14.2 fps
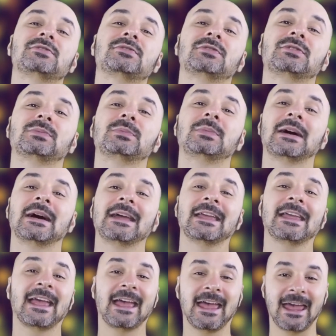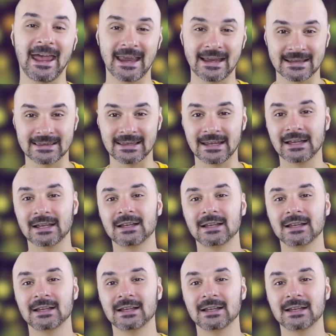you to buy anything.